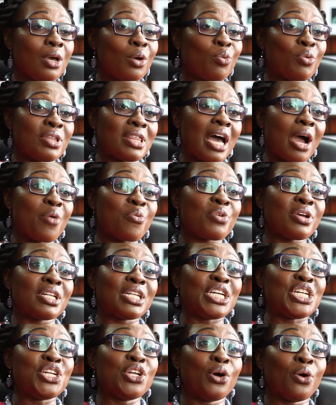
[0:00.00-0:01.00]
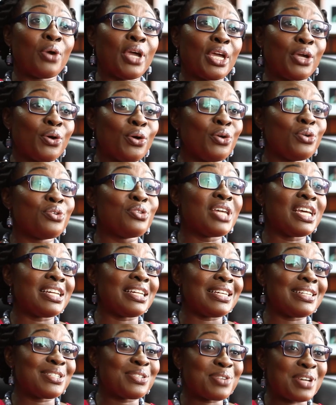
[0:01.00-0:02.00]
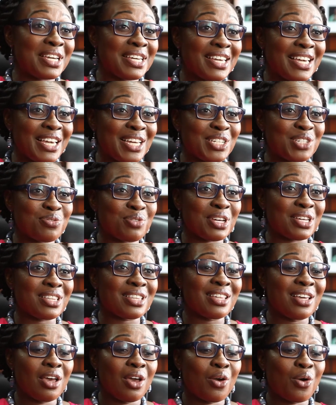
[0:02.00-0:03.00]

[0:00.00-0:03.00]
without really knowing who they need to engage with